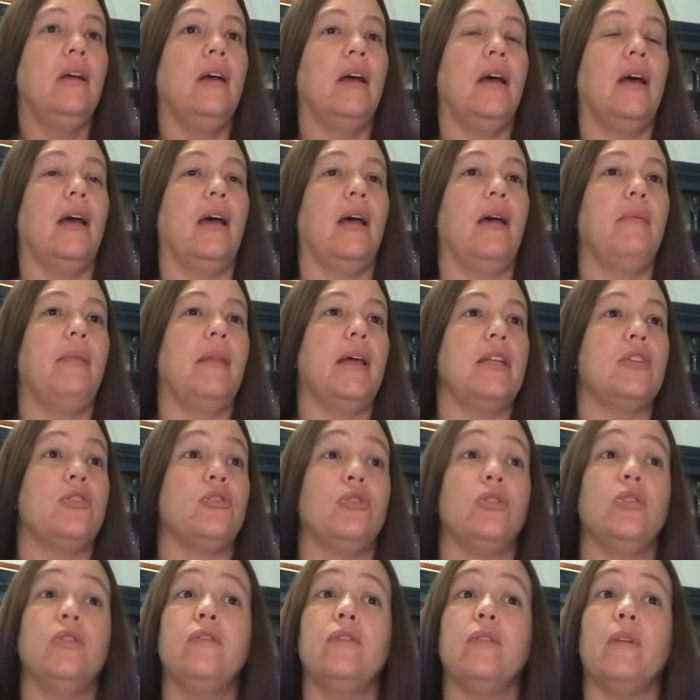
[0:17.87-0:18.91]
That's
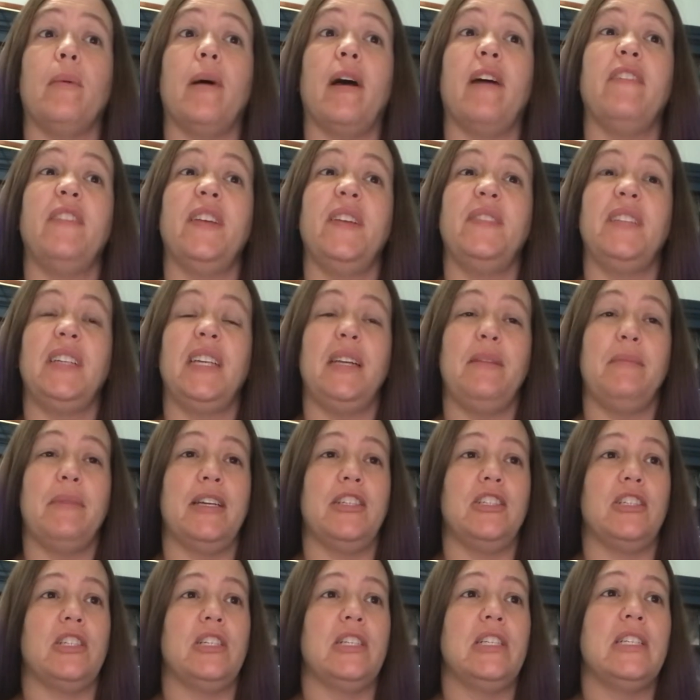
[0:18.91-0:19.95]
true for about 15
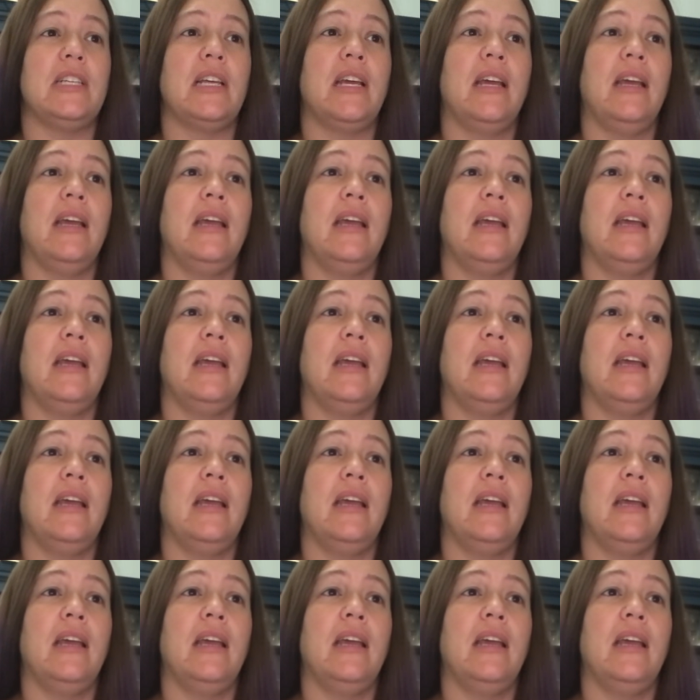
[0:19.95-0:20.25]
measures.